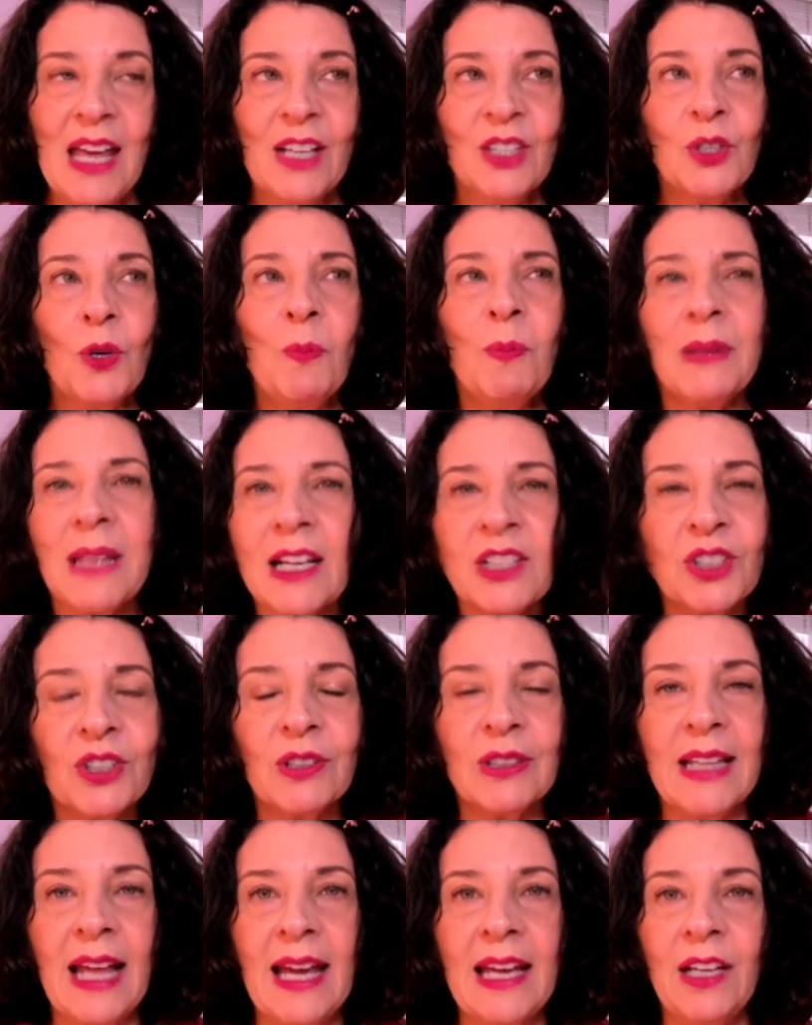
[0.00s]
So
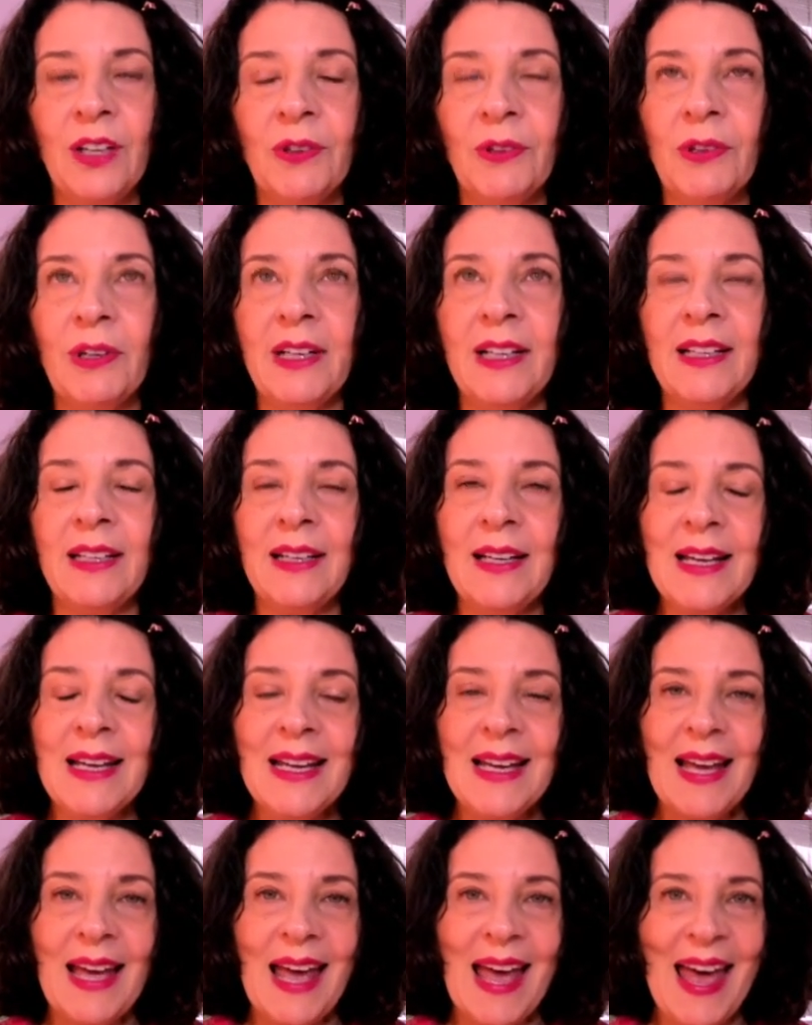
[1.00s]
pleasure layering,
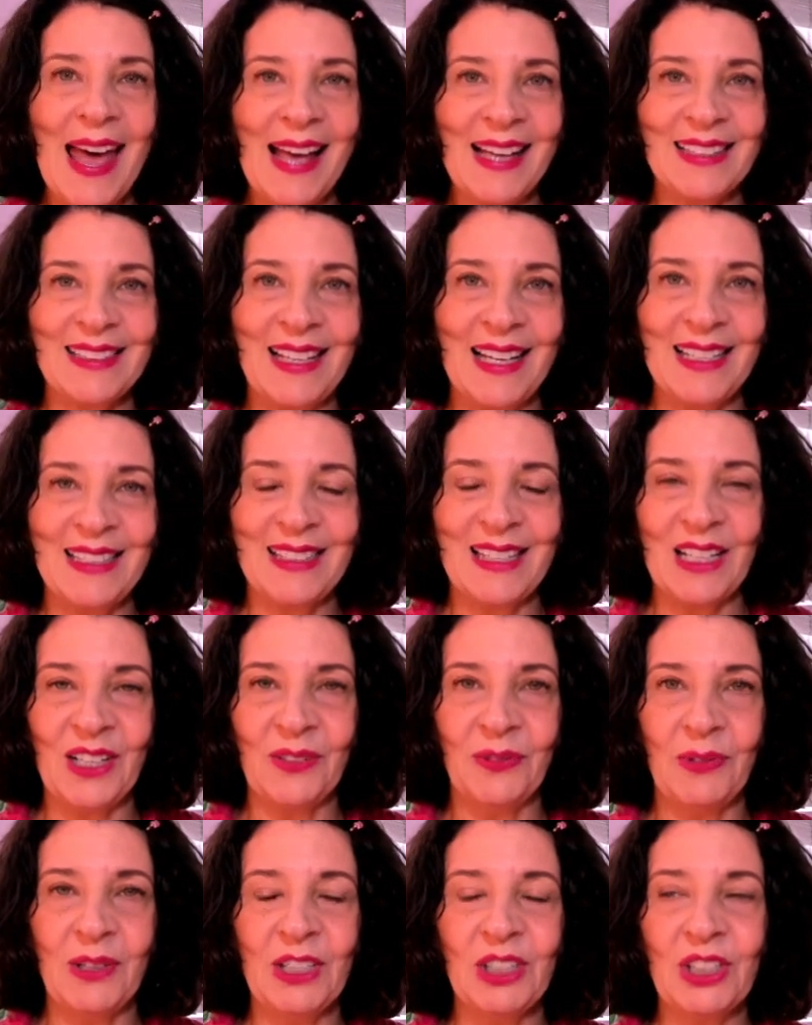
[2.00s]
as I
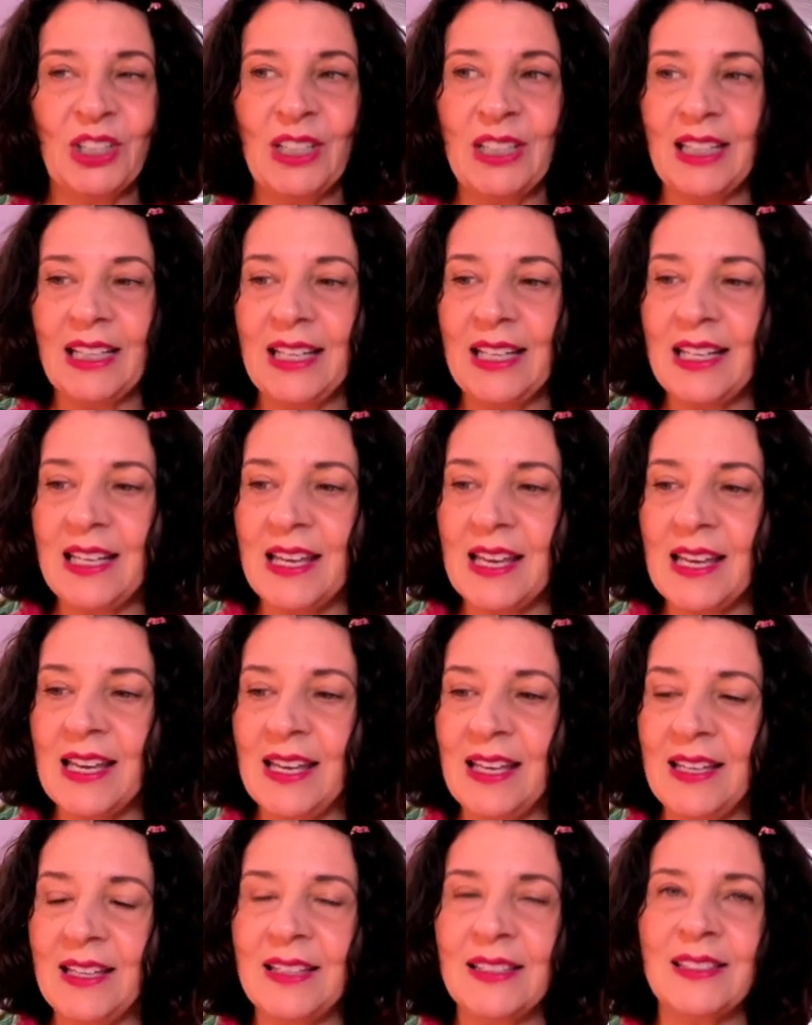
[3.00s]
said originally,
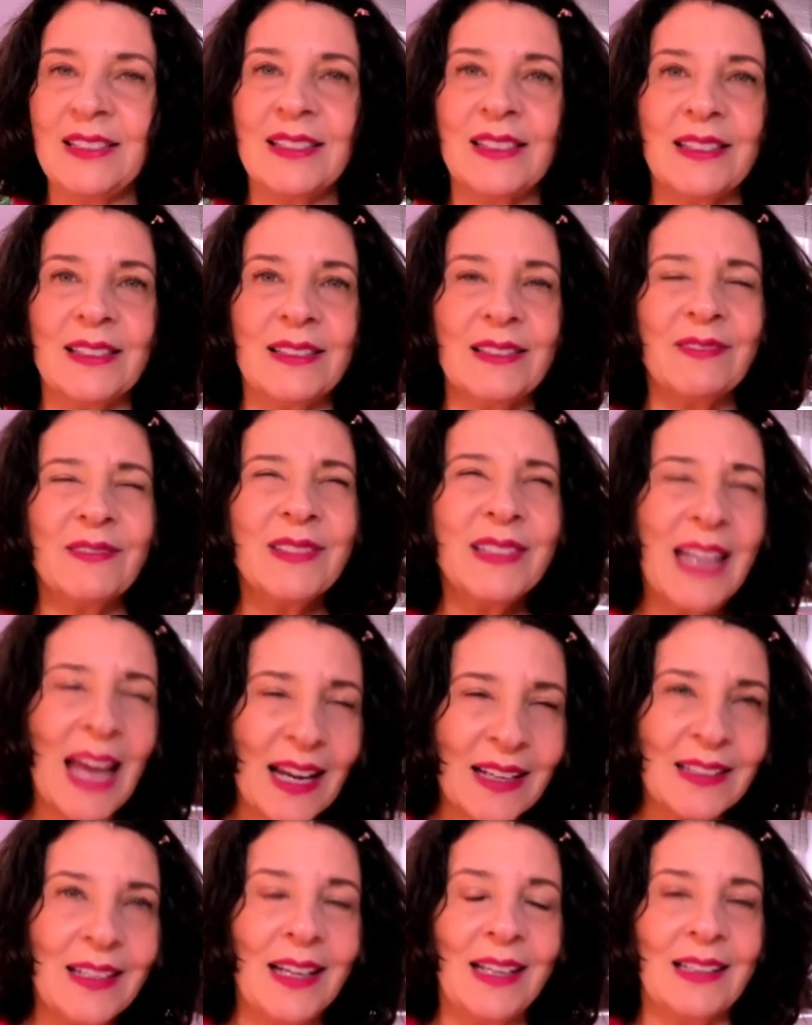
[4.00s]
is
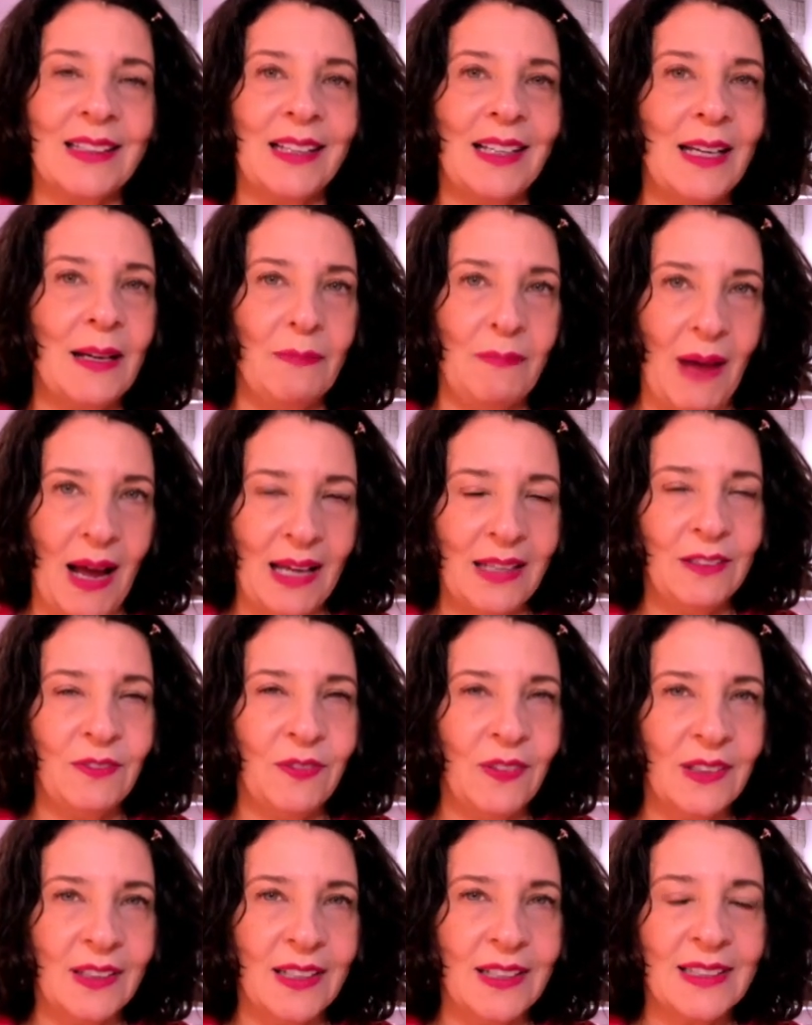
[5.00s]
technically a
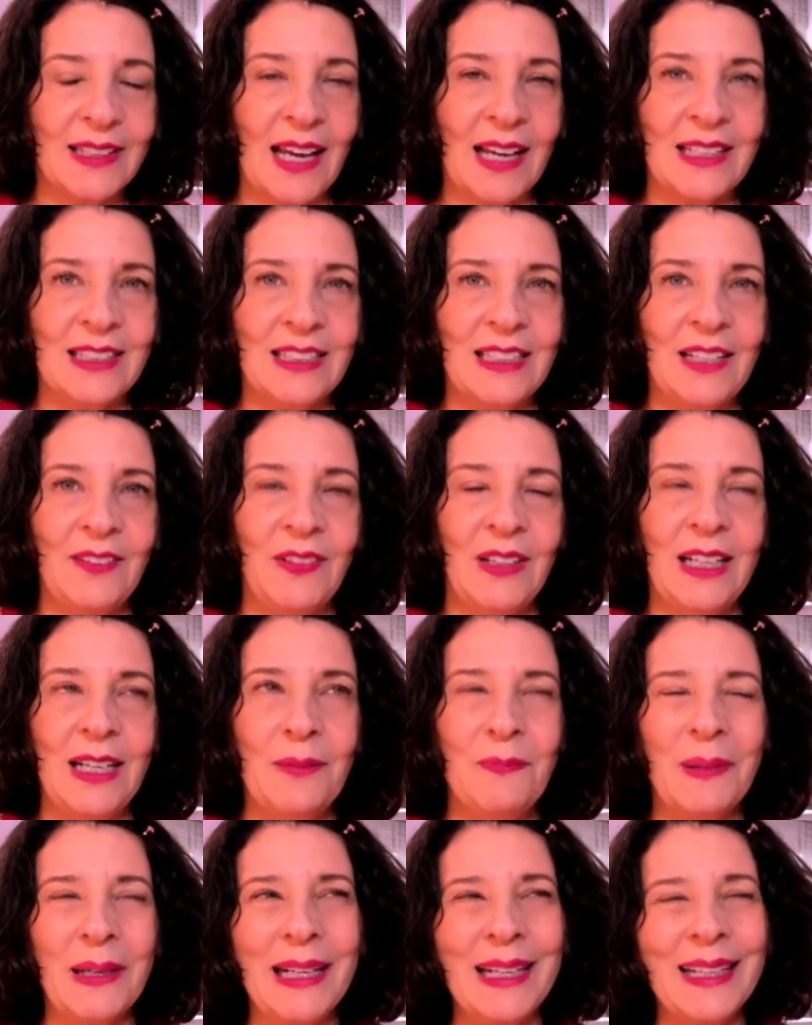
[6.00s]
mindfulness
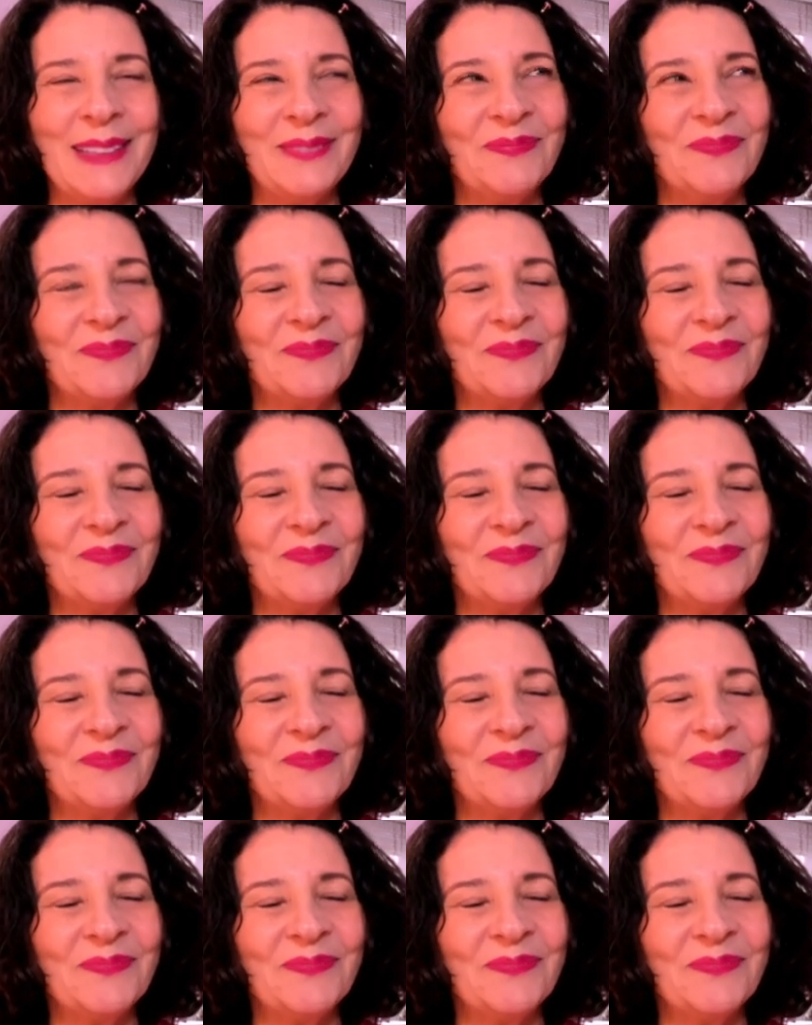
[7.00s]
activity, but